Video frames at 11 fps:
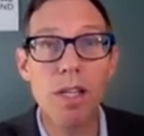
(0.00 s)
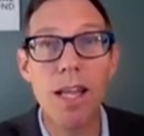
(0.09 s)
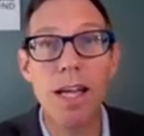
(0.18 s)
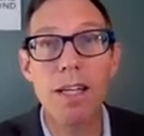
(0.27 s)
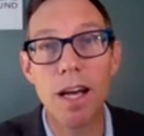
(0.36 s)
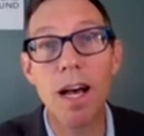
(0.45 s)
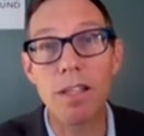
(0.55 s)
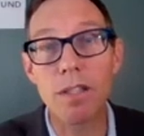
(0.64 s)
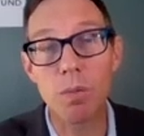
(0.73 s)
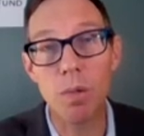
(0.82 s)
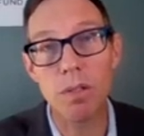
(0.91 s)
and then to
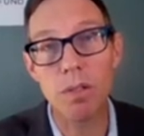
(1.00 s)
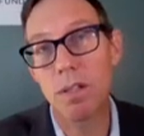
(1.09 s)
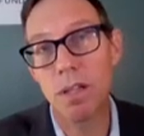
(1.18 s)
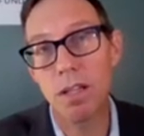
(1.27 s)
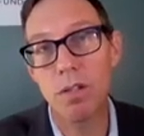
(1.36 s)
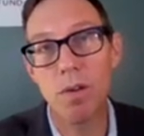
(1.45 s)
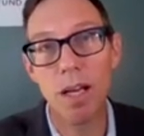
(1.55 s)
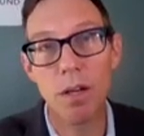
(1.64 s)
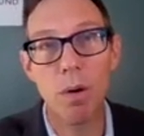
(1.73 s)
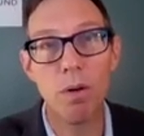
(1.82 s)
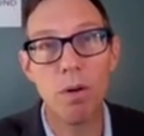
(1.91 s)
us, was a
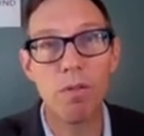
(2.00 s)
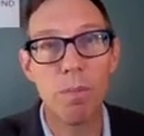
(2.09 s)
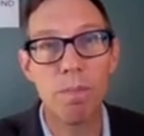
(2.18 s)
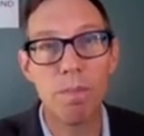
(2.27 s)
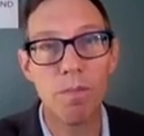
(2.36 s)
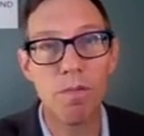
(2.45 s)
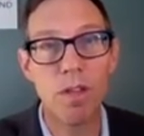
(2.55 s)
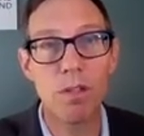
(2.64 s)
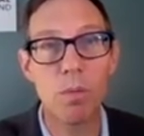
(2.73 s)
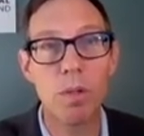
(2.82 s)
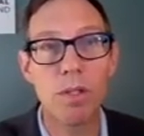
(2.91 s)
direct quote from
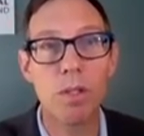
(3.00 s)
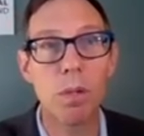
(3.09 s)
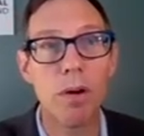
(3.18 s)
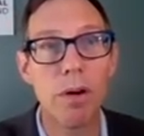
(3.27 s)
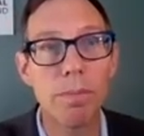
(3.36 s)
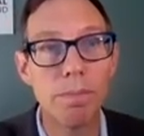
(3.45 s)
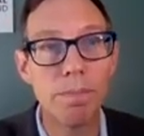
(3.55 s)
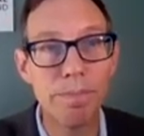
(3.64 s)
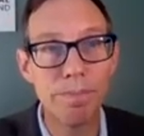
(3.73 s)
this whistleblower.